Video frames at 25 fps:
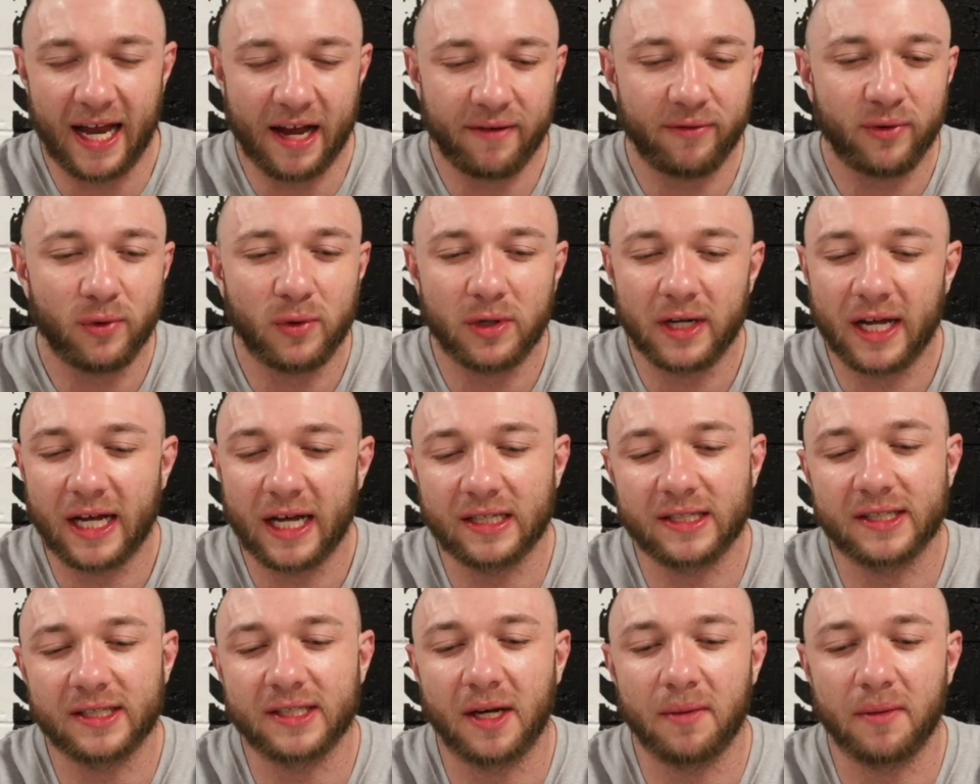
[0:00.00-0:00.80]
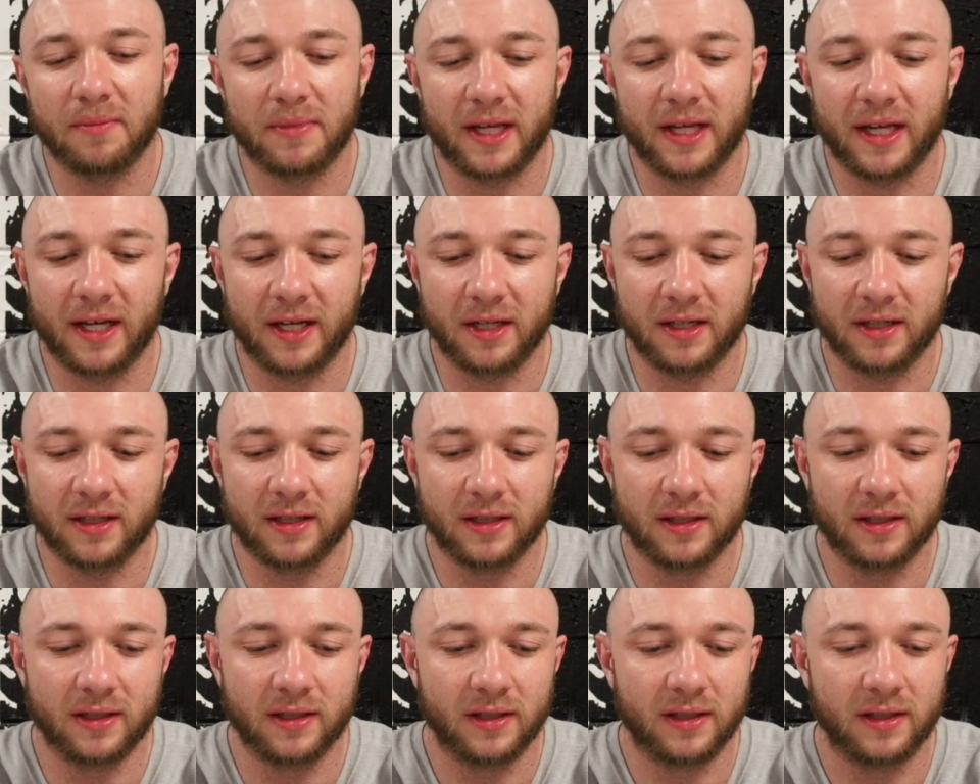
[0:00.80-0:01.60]
Everyone has something
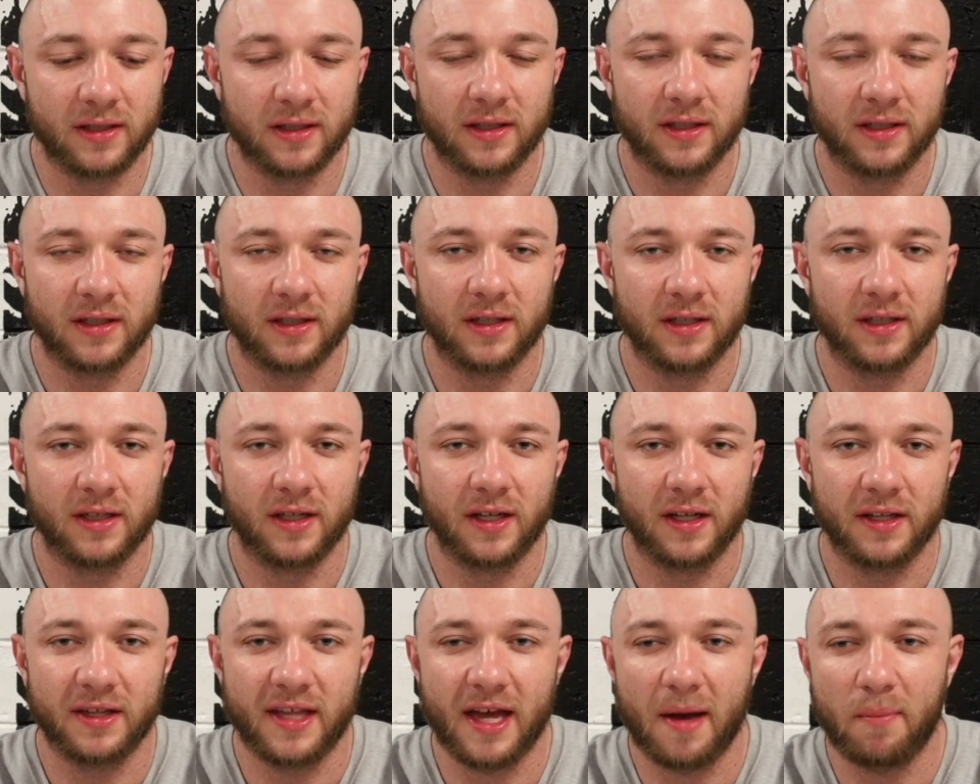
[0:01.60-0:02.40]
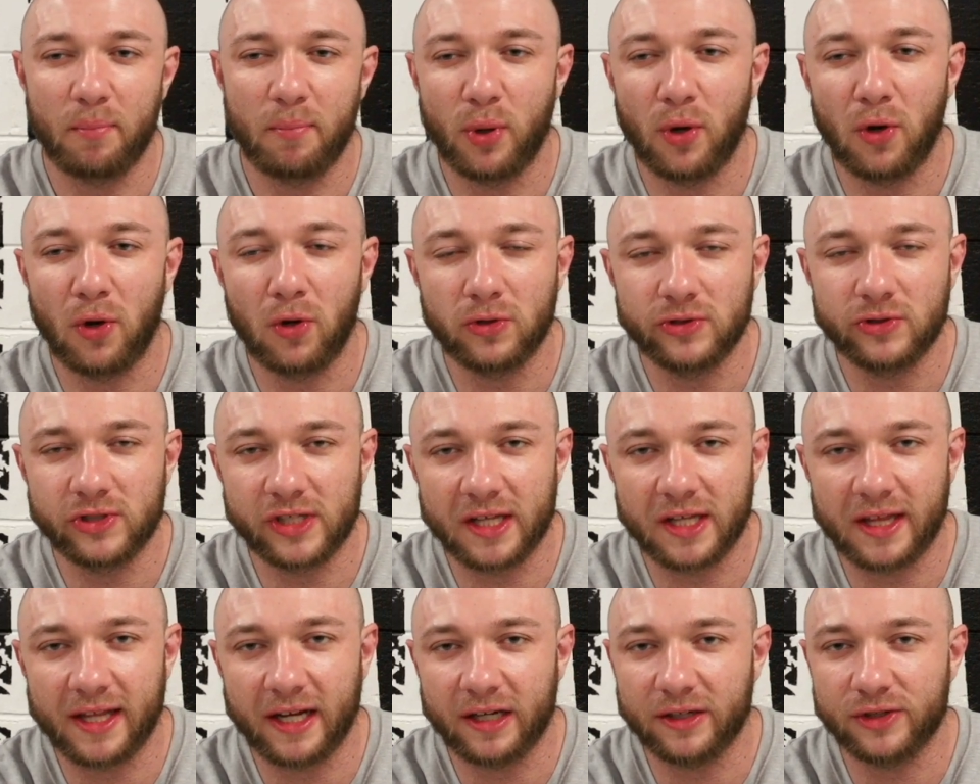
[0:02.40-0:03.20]
that pulls
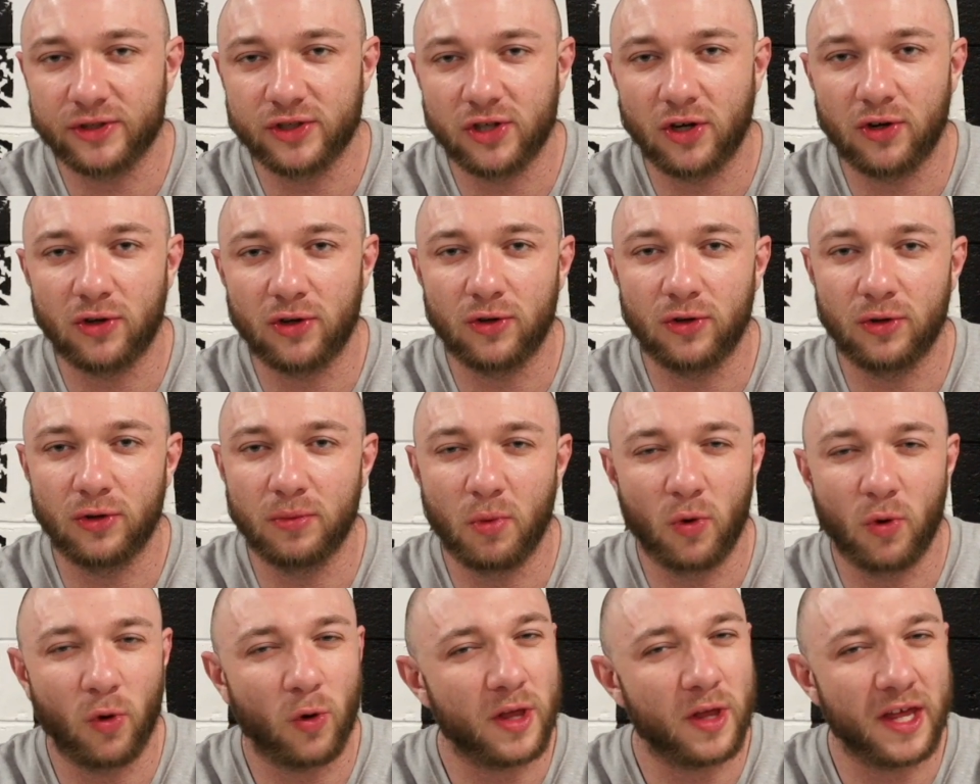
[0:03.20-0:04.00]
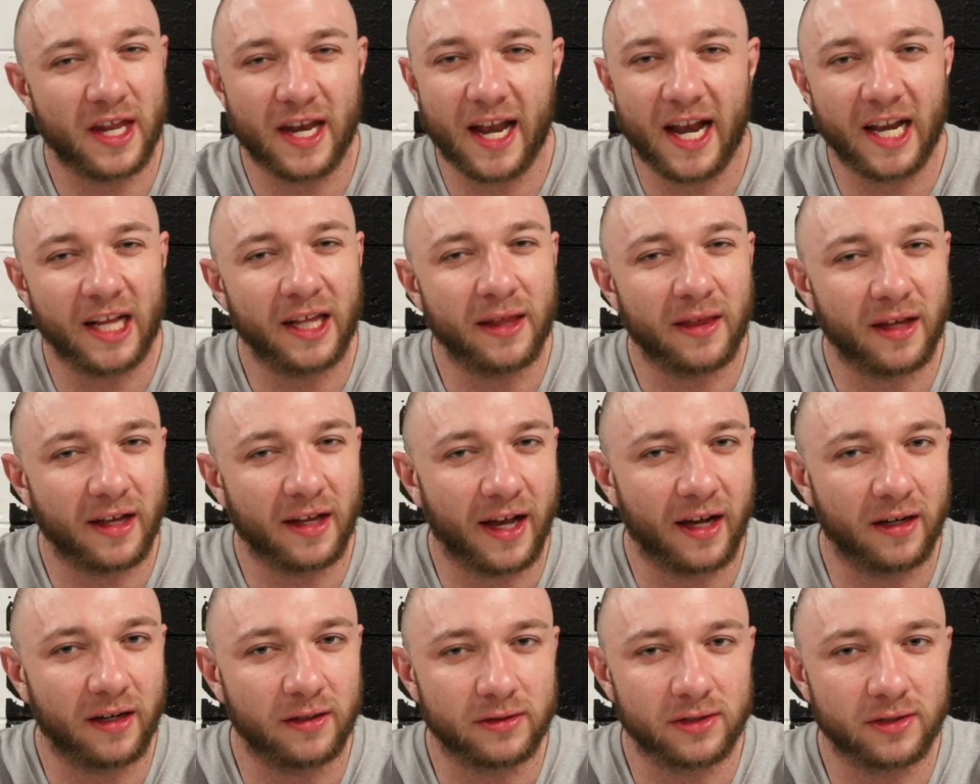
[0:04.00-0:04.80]
at their soul more than
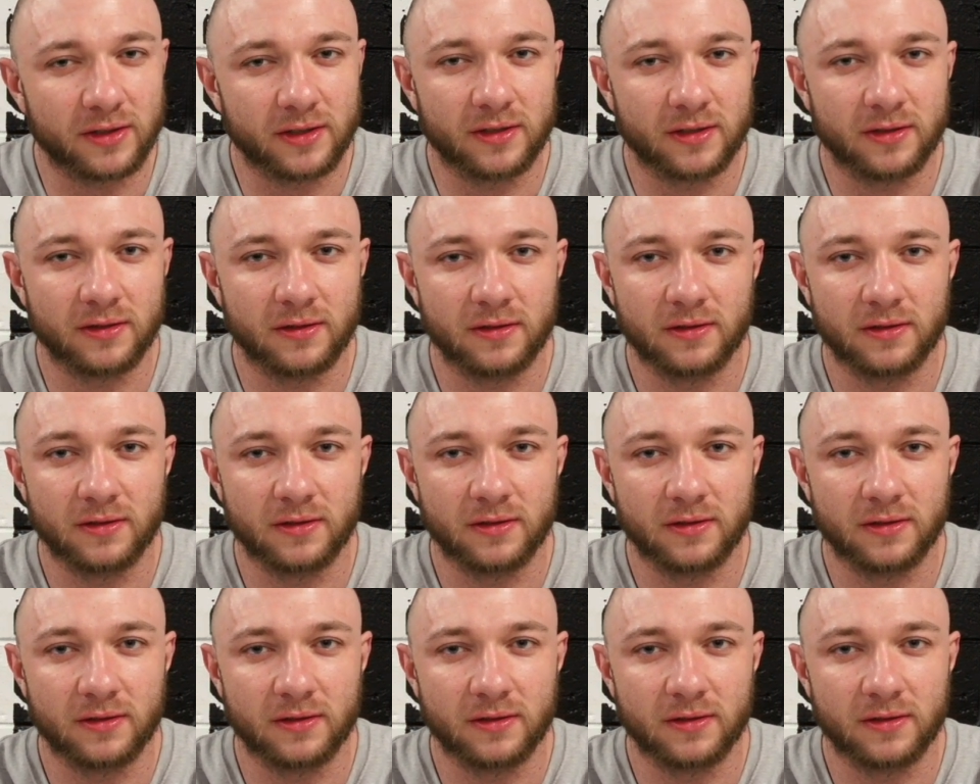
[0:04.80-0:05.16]
anything else.